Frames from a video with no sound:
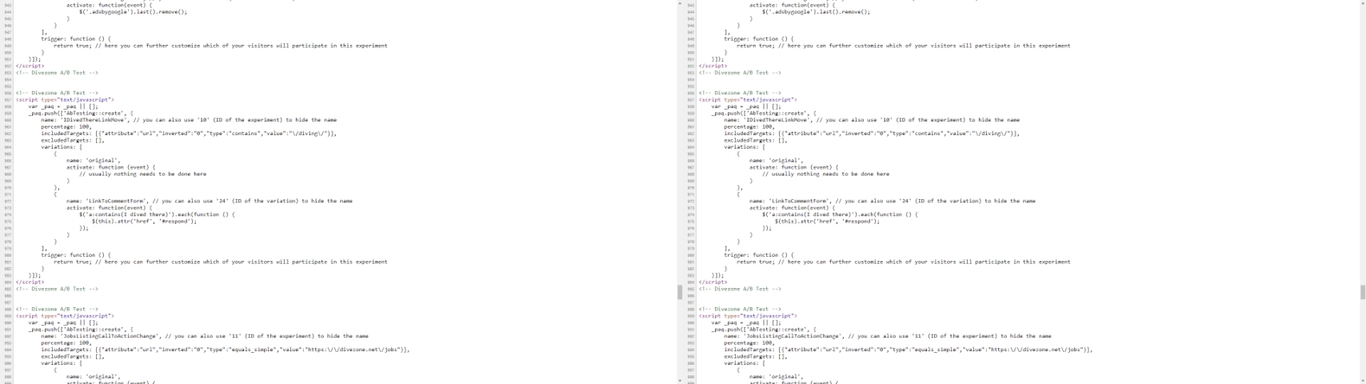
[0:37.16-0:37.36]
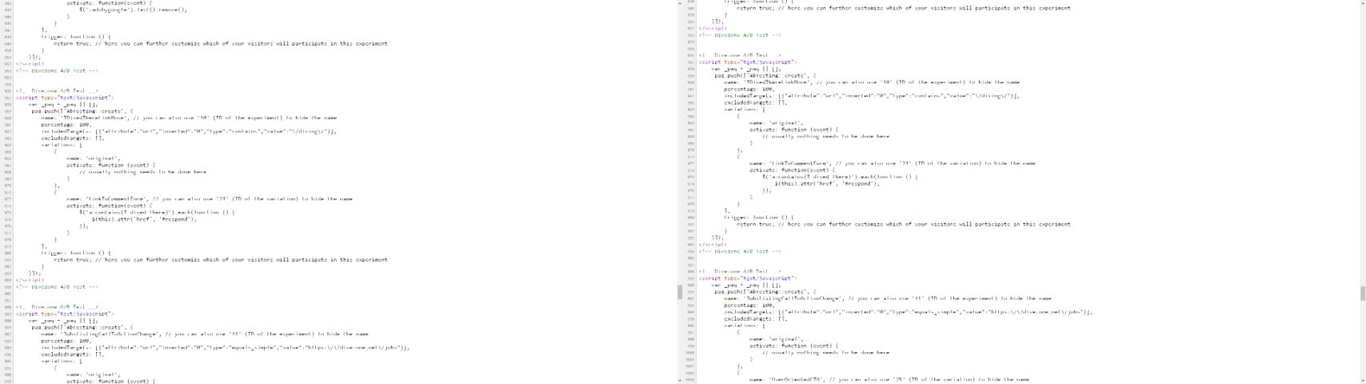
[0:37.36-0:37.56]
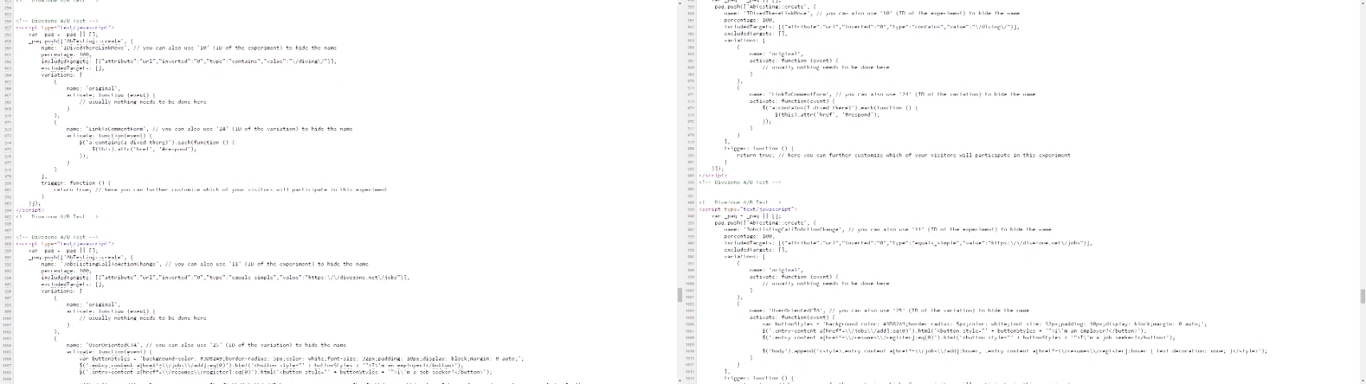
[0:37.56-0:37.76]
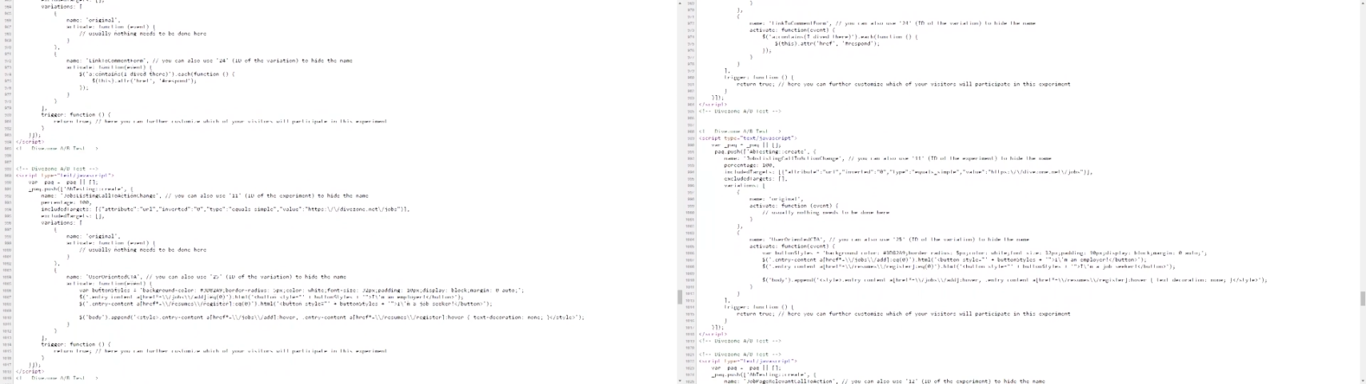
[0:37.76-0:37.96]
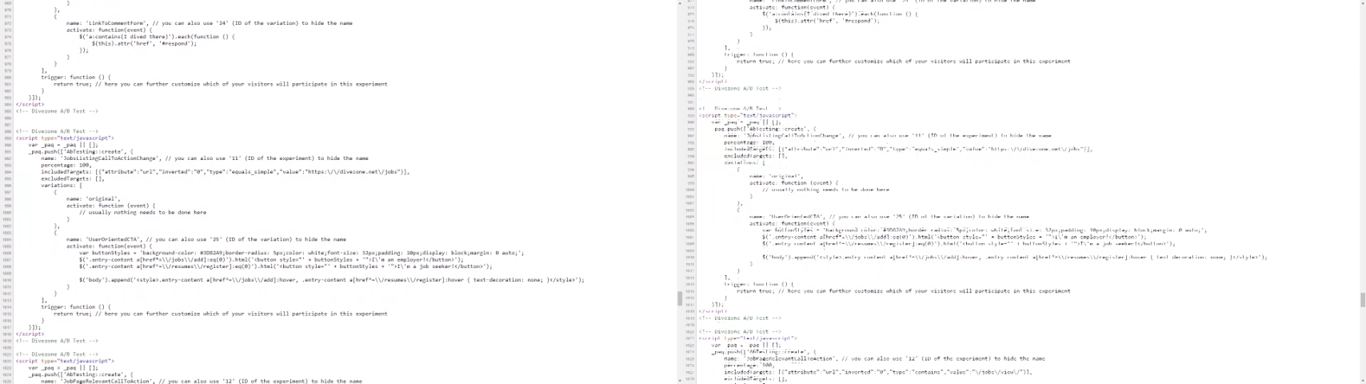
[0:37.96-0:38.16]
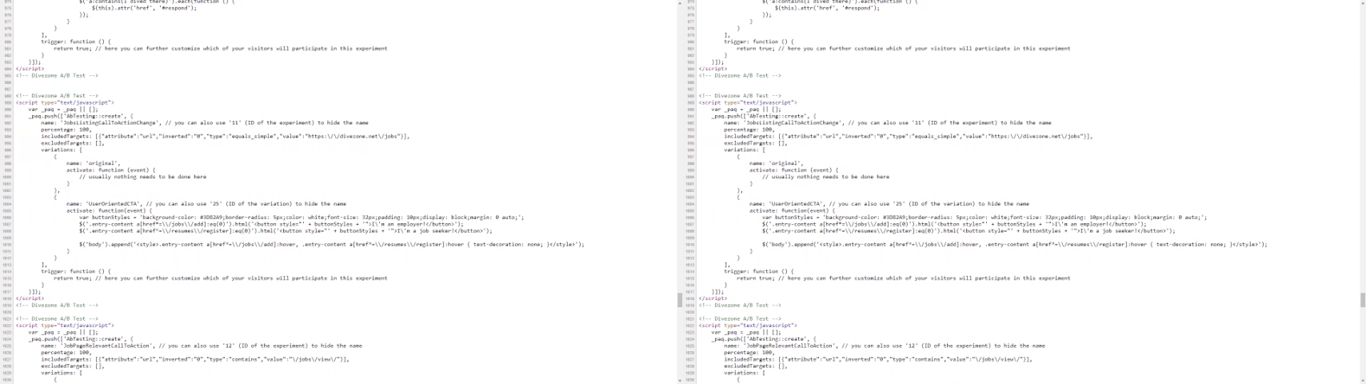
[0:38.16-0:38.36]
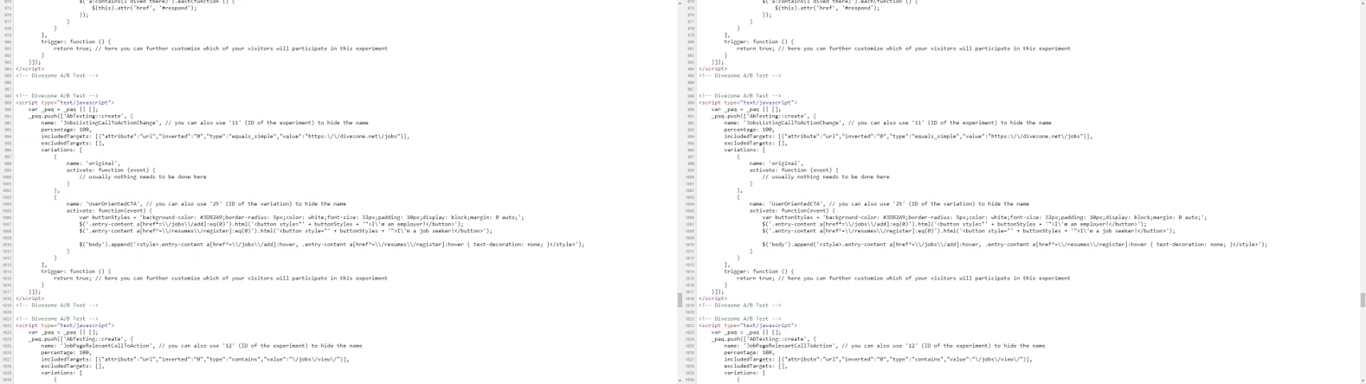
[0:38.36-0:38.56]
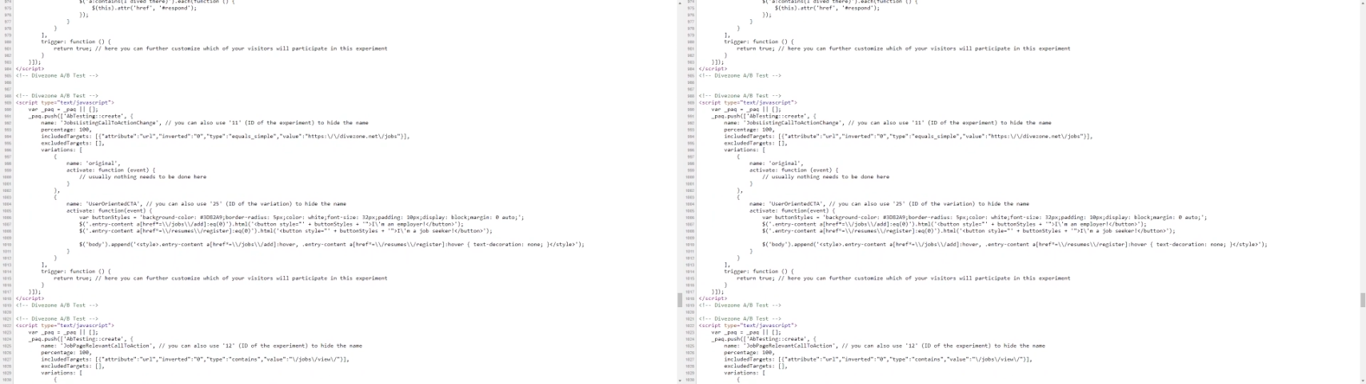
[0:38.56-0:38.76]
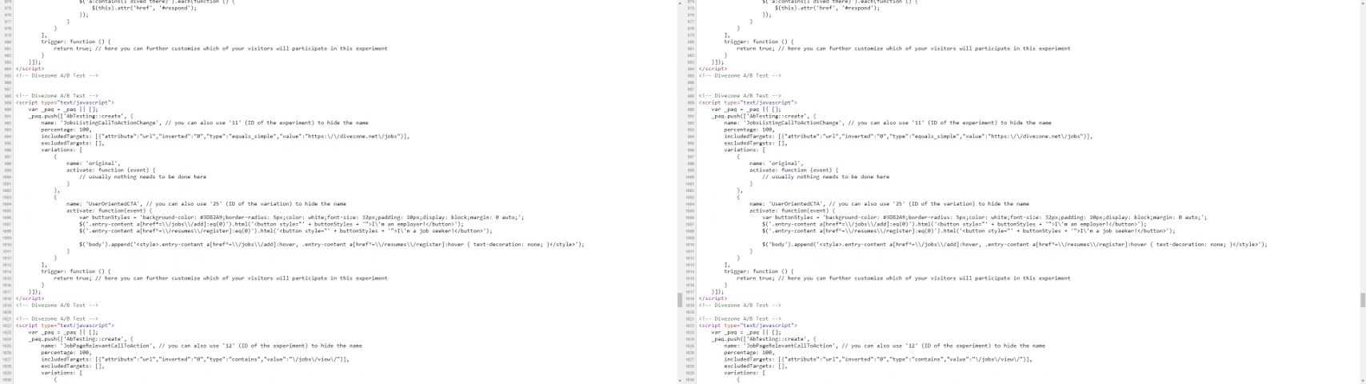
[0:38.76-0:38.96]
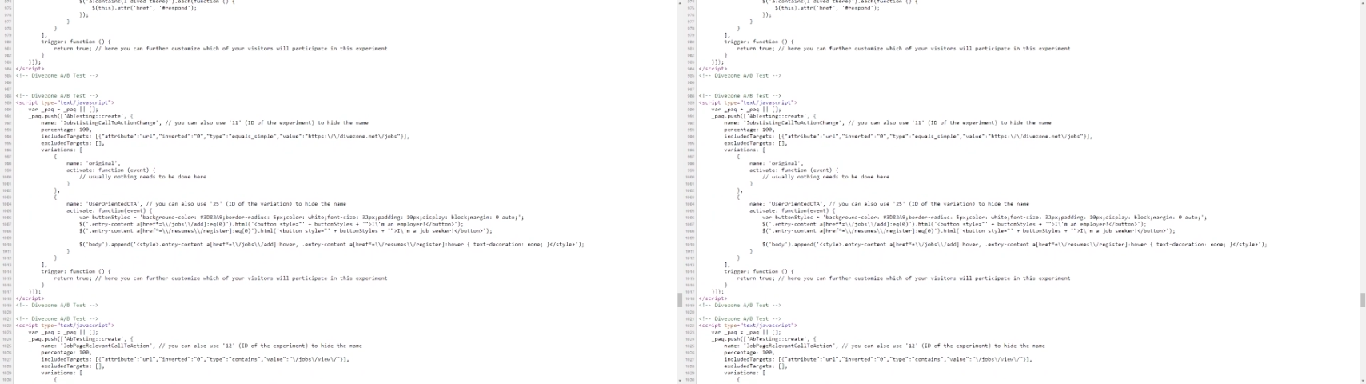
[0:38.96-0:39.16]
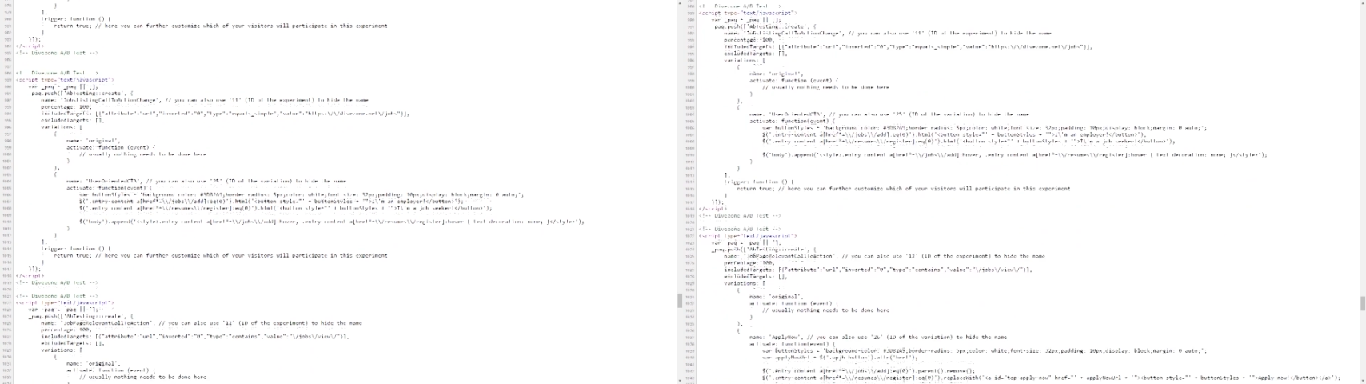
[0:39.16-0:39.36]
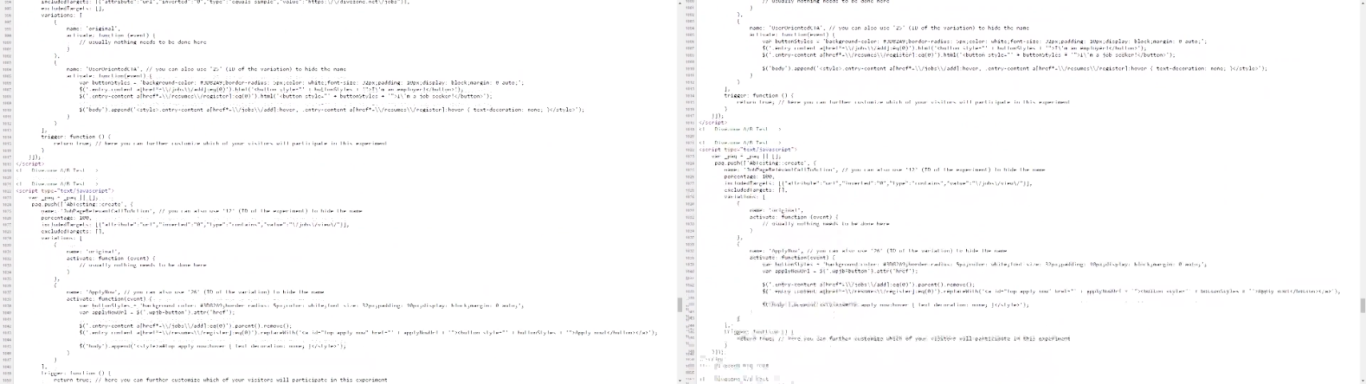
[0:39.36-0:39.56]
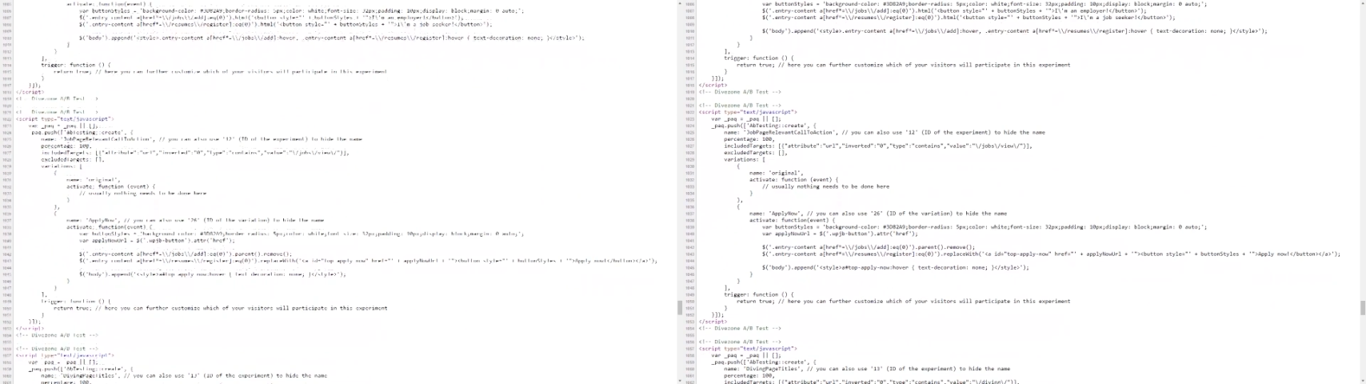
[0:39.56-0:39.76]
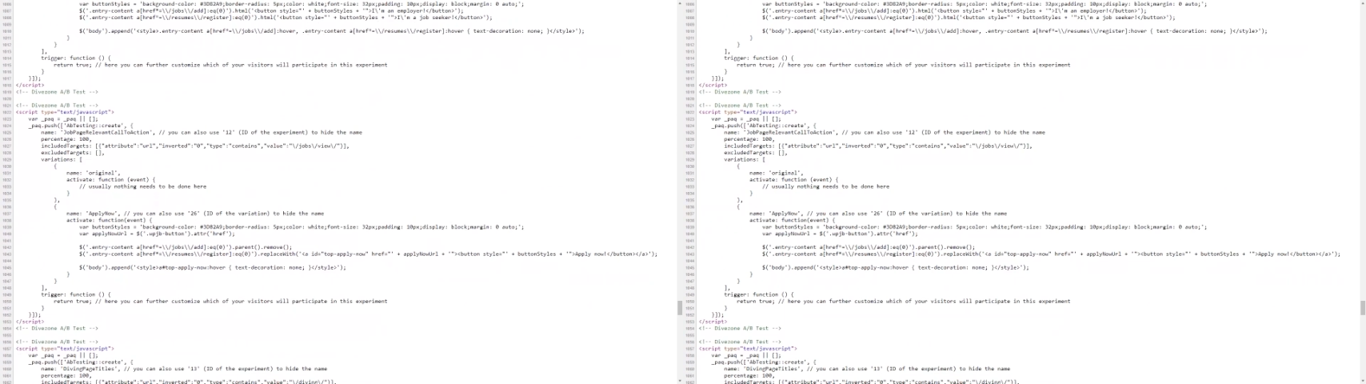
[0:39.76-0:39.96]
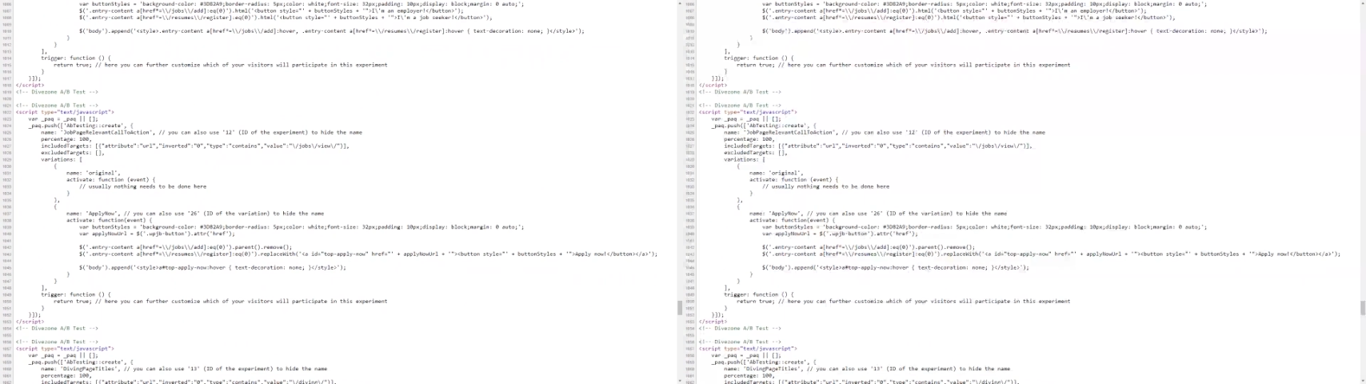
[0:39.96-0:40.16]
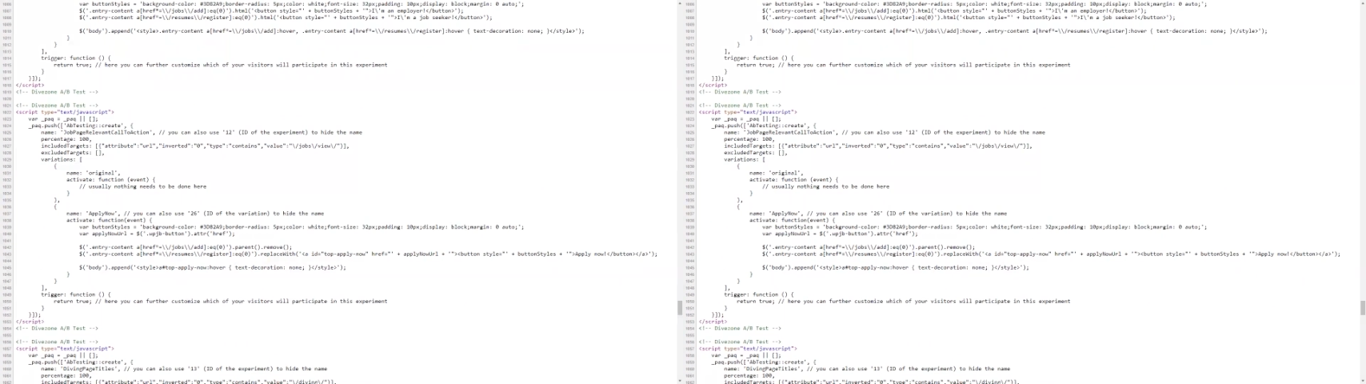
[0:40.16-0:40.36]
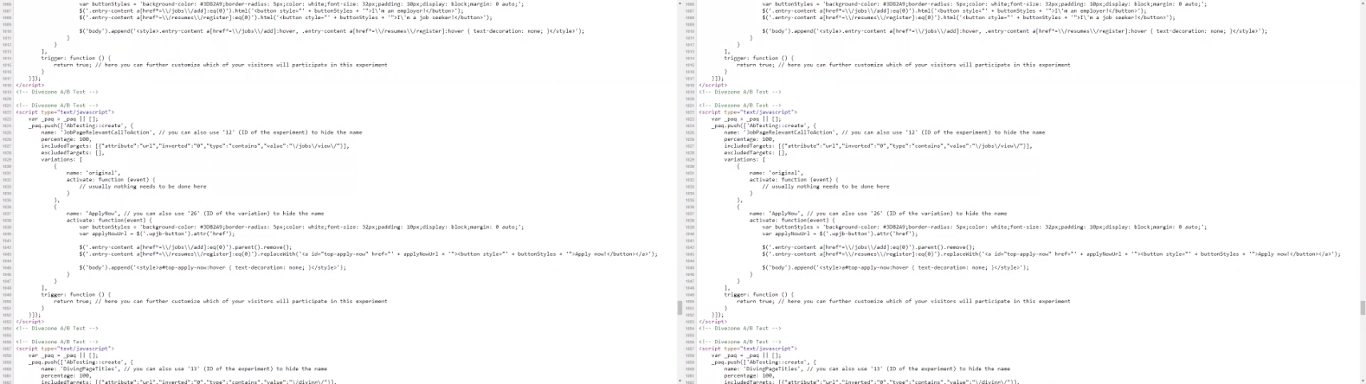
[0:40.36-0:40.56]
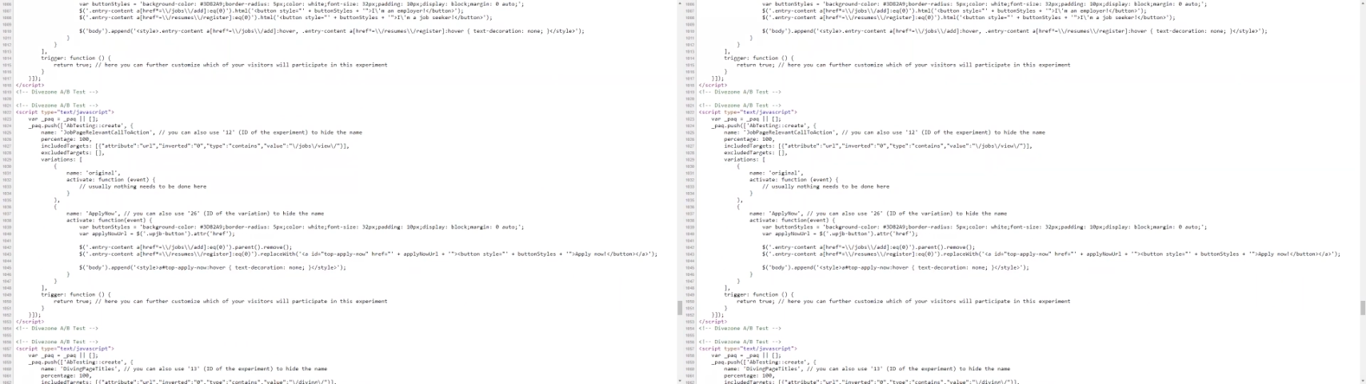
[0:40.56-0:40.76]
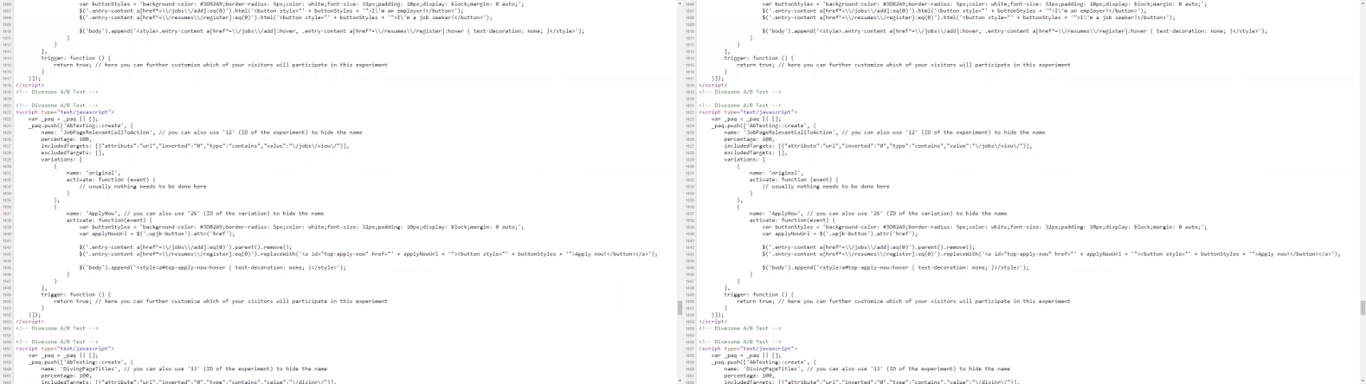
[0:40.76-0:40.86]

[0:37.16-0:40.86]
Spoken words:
[unreadable: no face in view]